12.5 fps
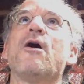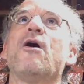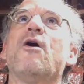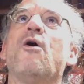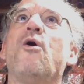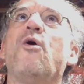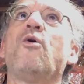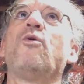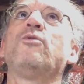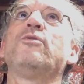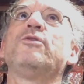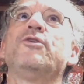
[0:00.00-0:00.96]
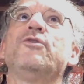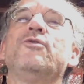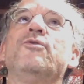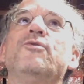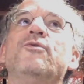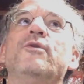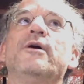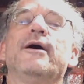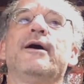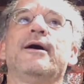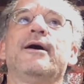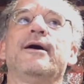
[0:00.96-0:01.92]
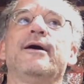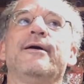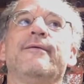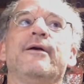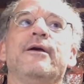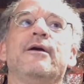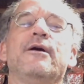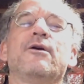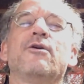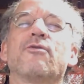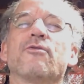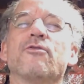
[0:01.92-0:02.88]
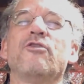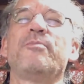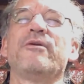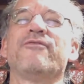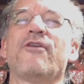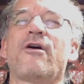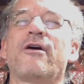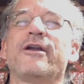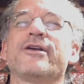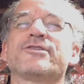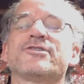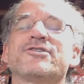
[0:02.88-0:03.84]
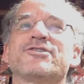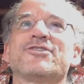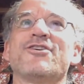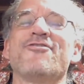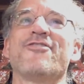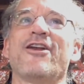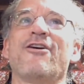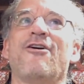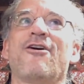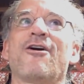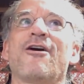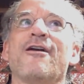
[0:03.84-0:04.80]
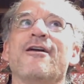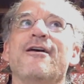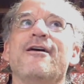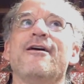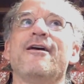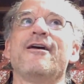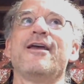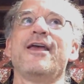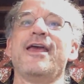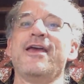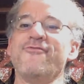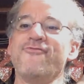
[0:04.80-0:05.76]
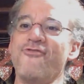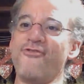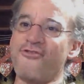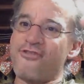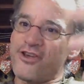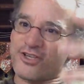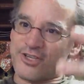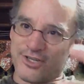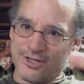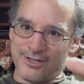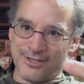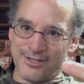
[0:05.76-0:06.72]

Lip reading: a whole new group of artists that are in this